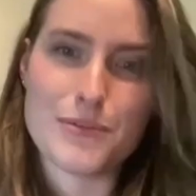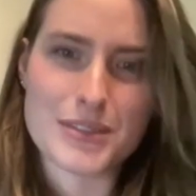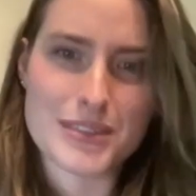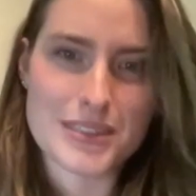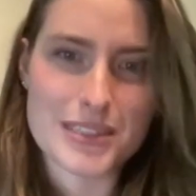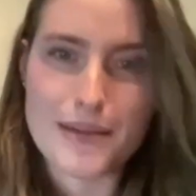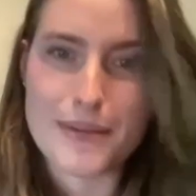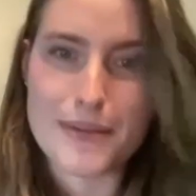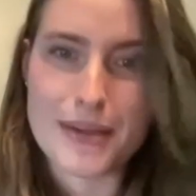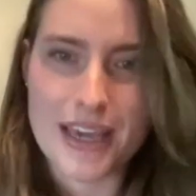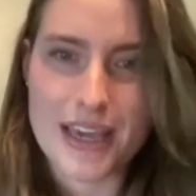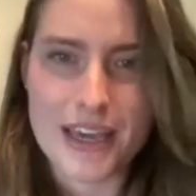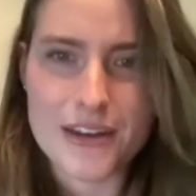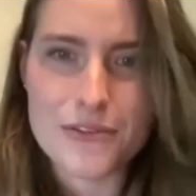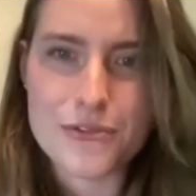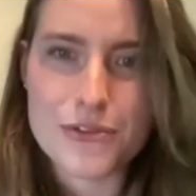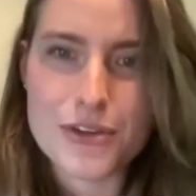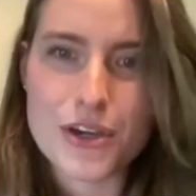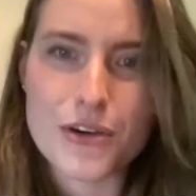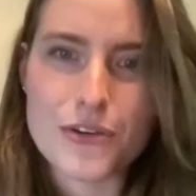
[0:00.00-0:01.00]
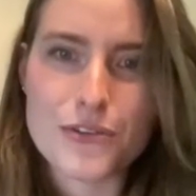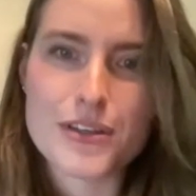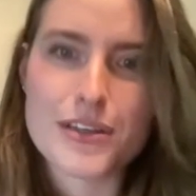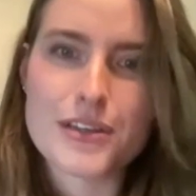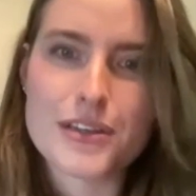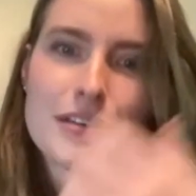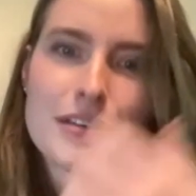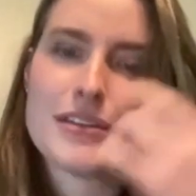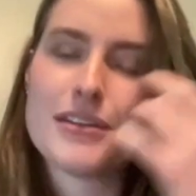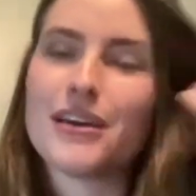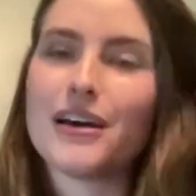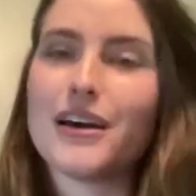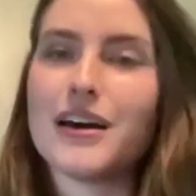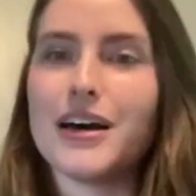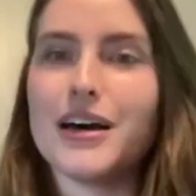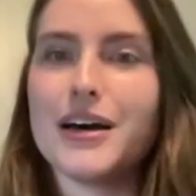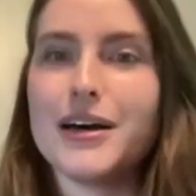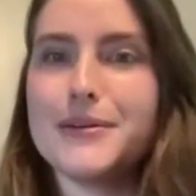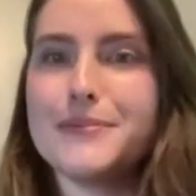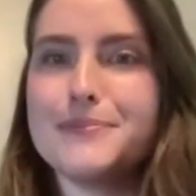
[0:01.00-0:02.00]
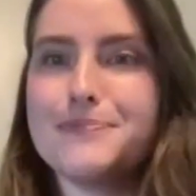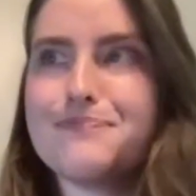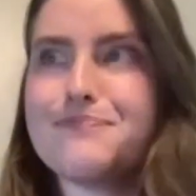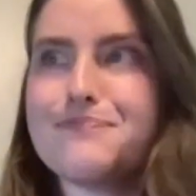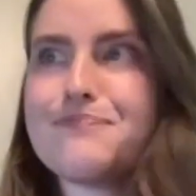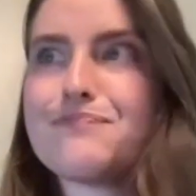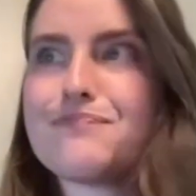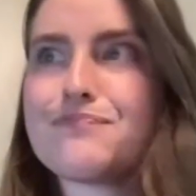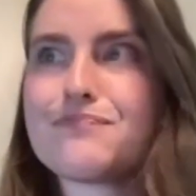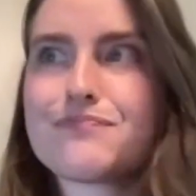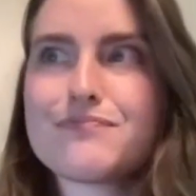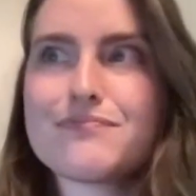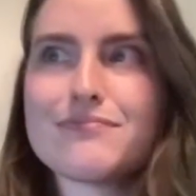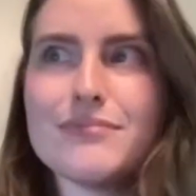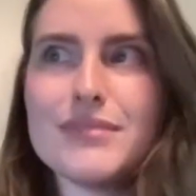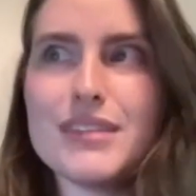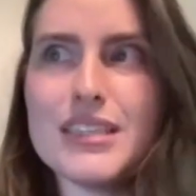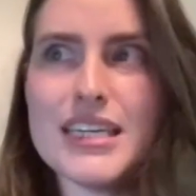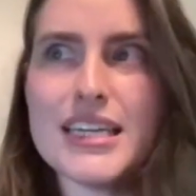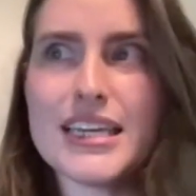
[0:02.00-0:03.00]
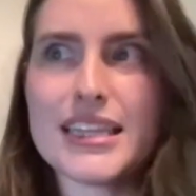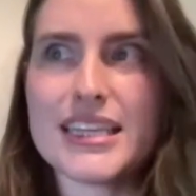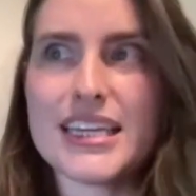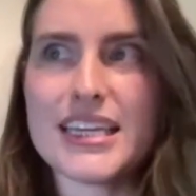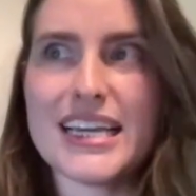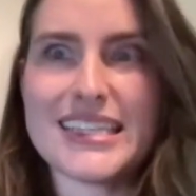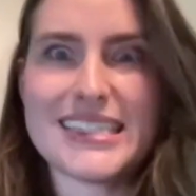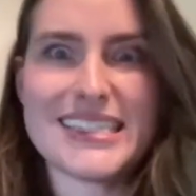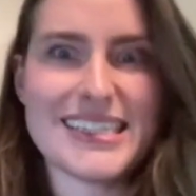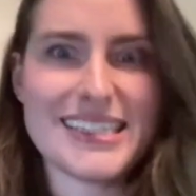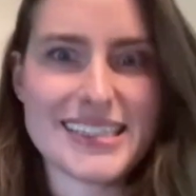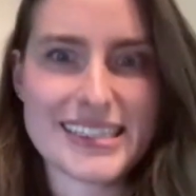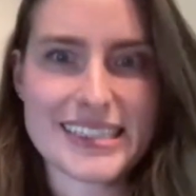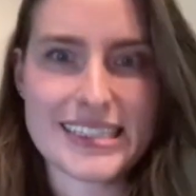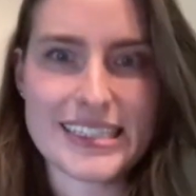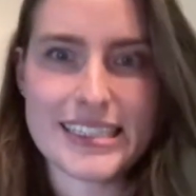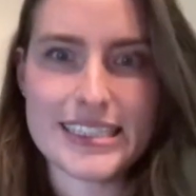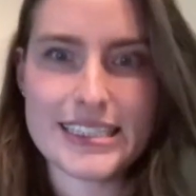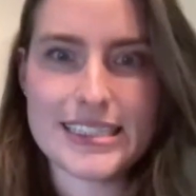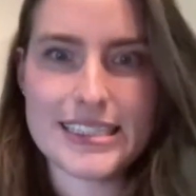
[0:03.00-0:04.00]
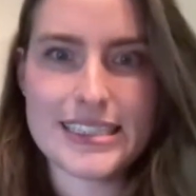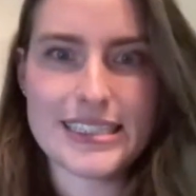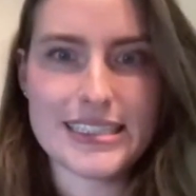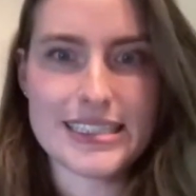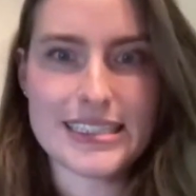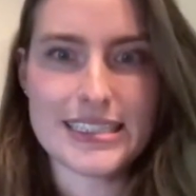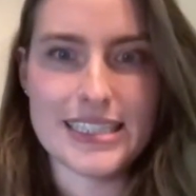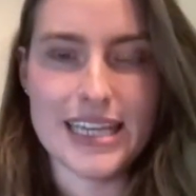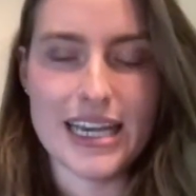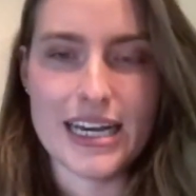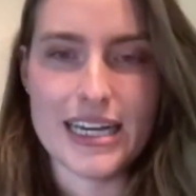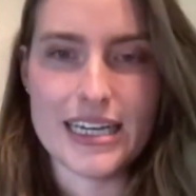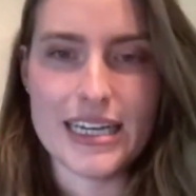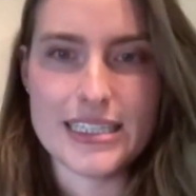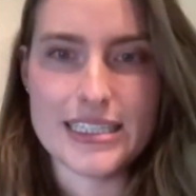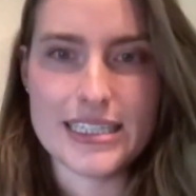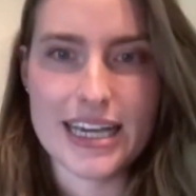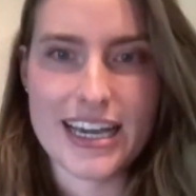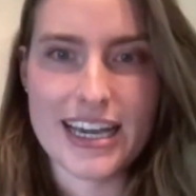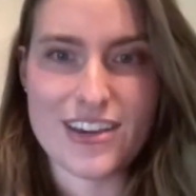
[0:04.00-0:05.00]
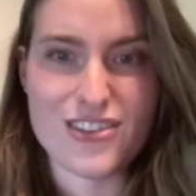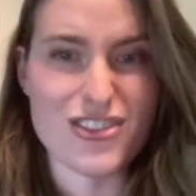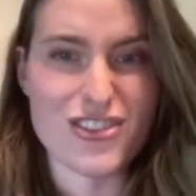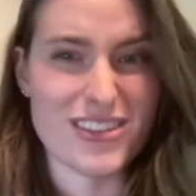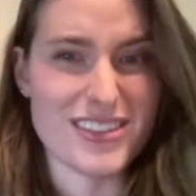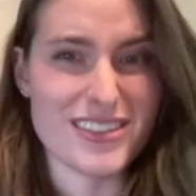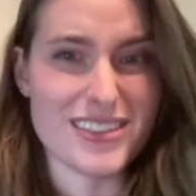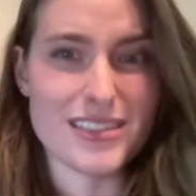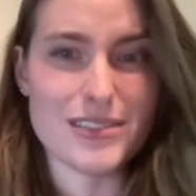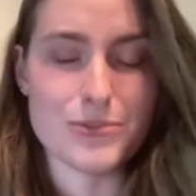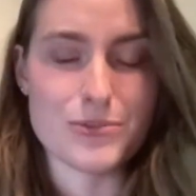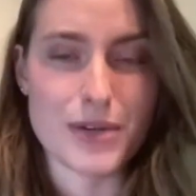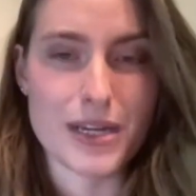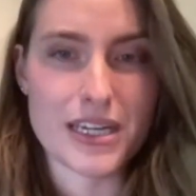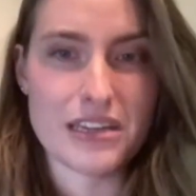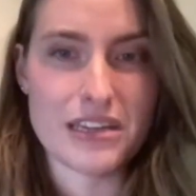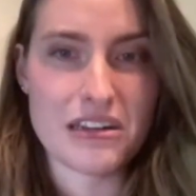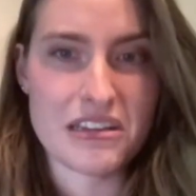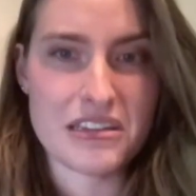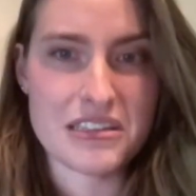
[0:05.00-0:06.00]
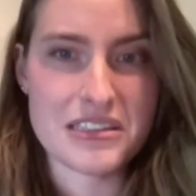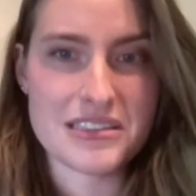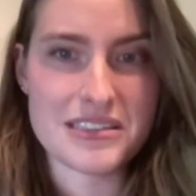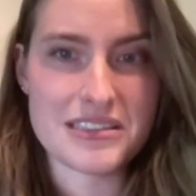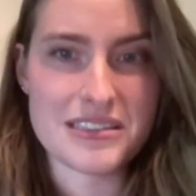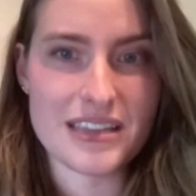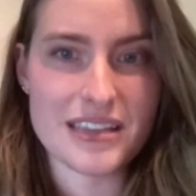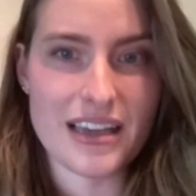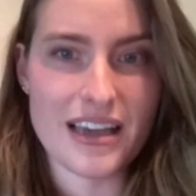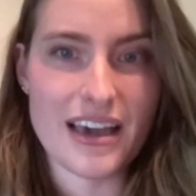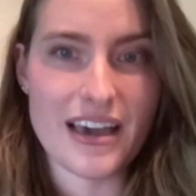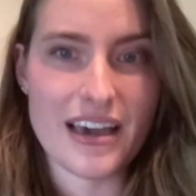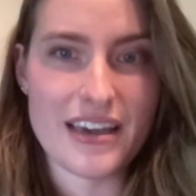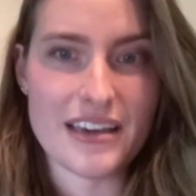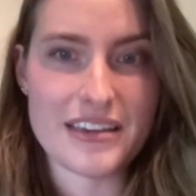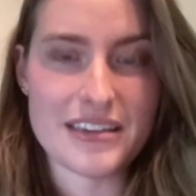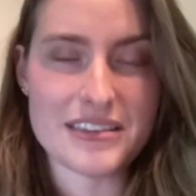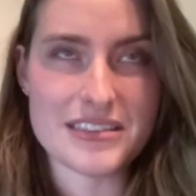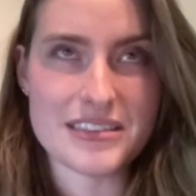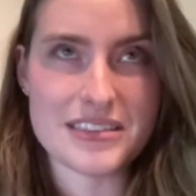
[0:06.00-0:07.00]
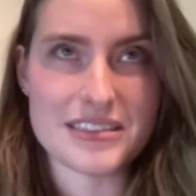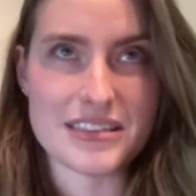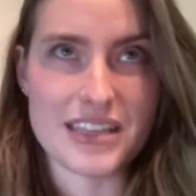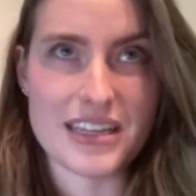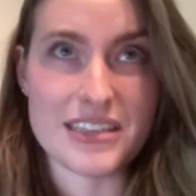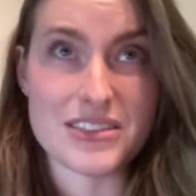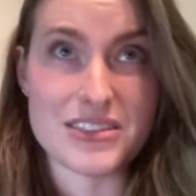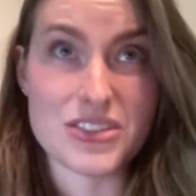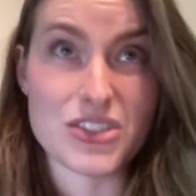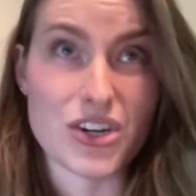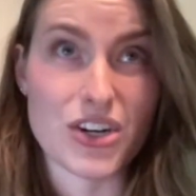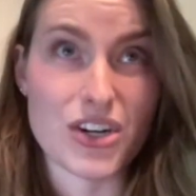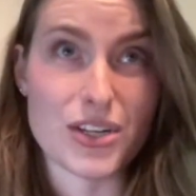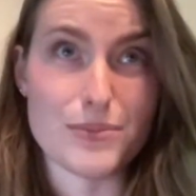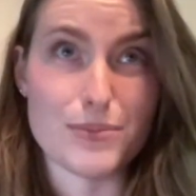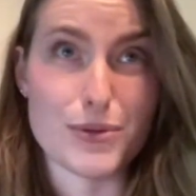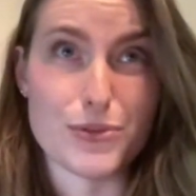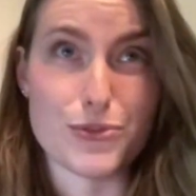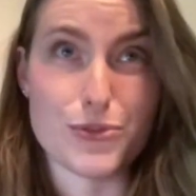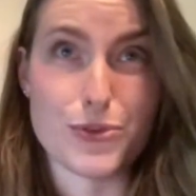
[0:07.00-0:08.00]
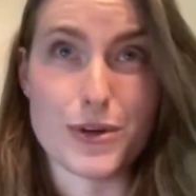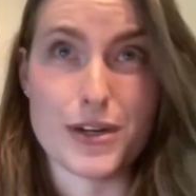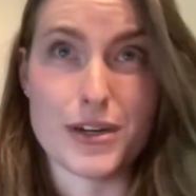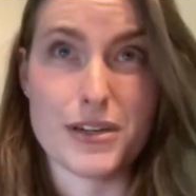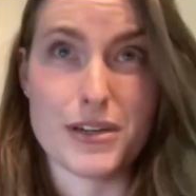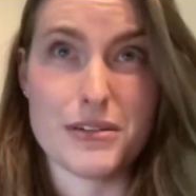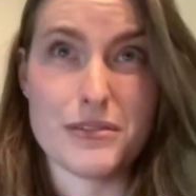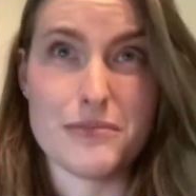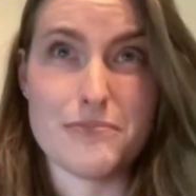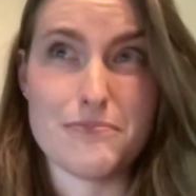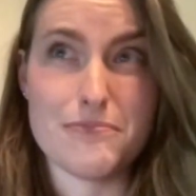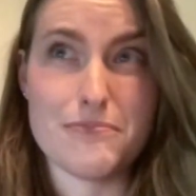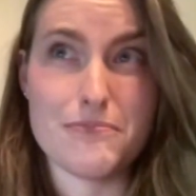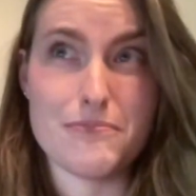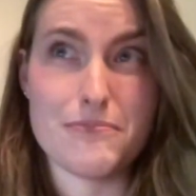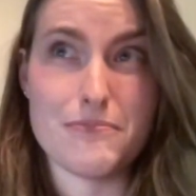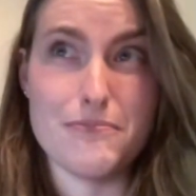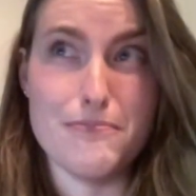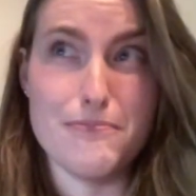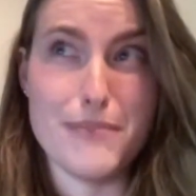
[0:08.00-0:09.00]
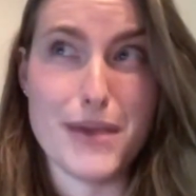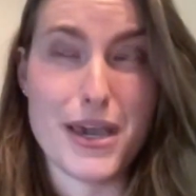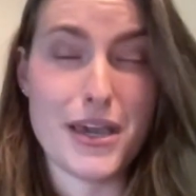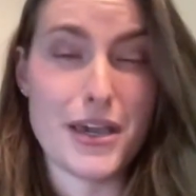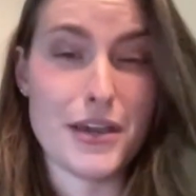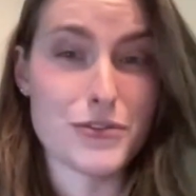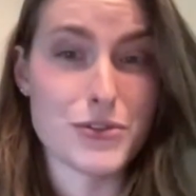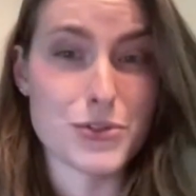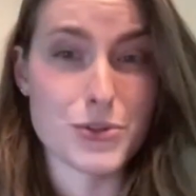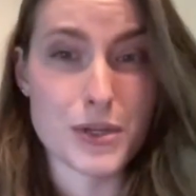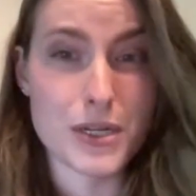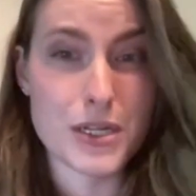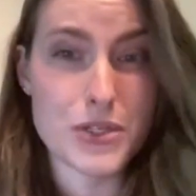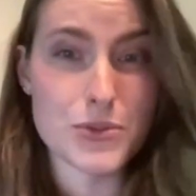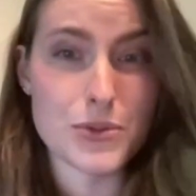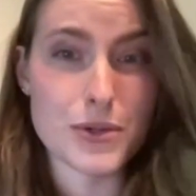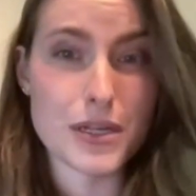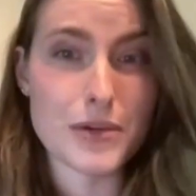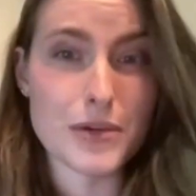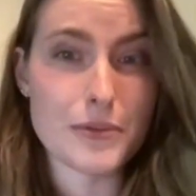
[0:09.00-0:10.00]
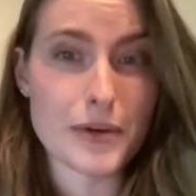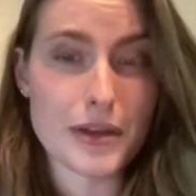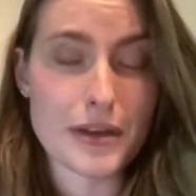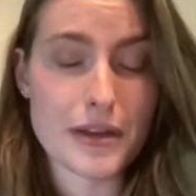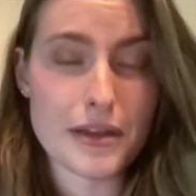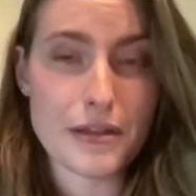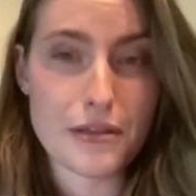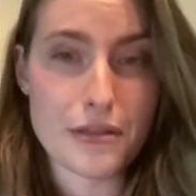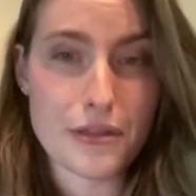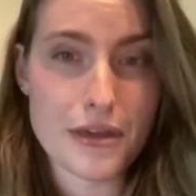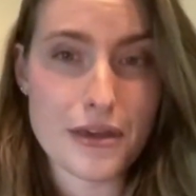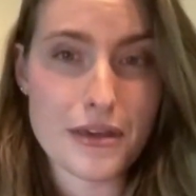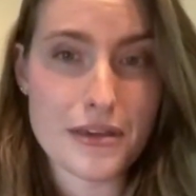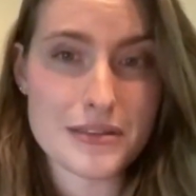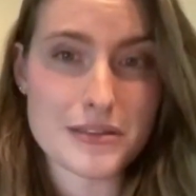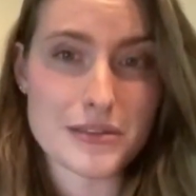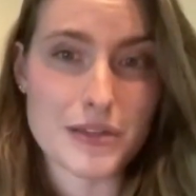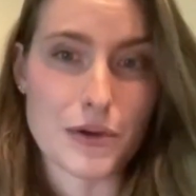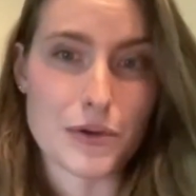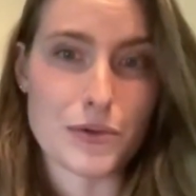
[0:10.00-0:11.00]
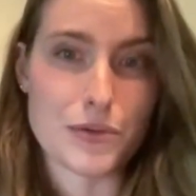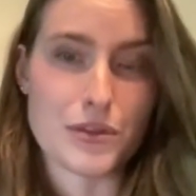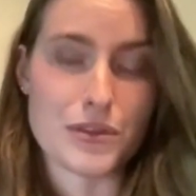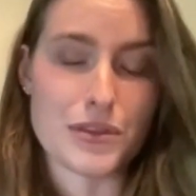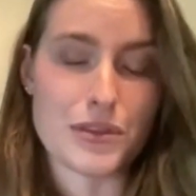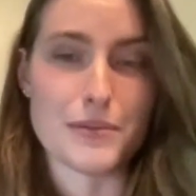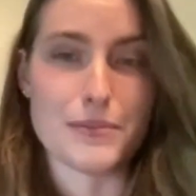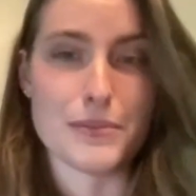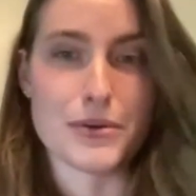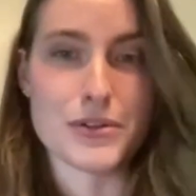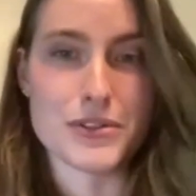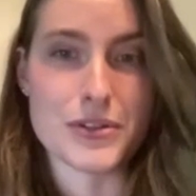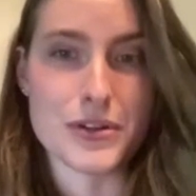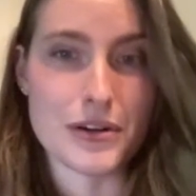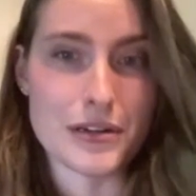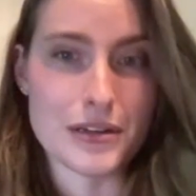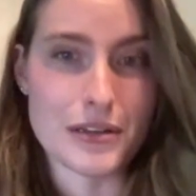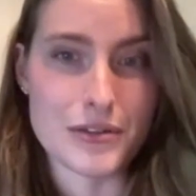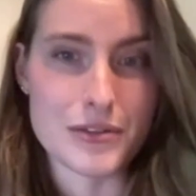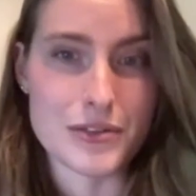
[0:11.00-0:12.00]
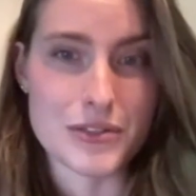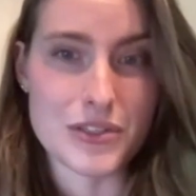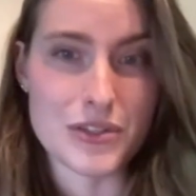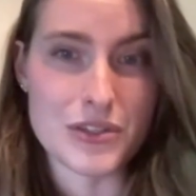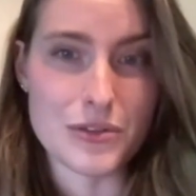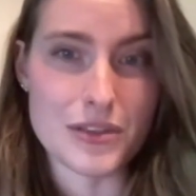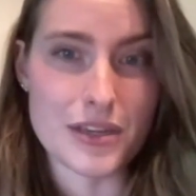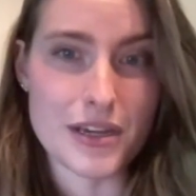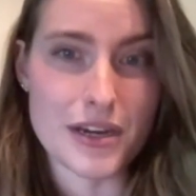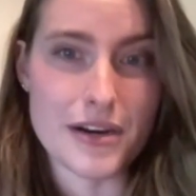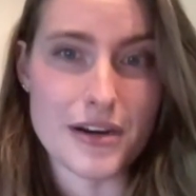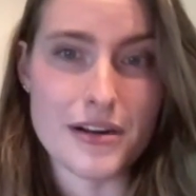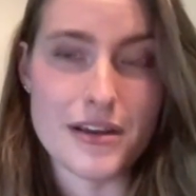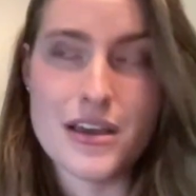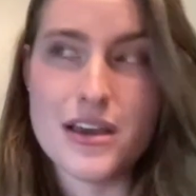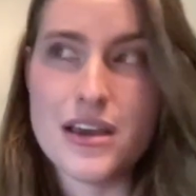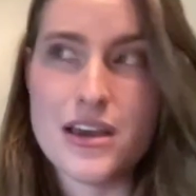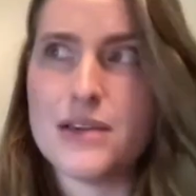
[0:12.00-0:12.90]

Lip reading: was coming out of COVID. And the ATC actually didn't recognize hikes that started before May of 2021, I think. So the numbers are skewed there.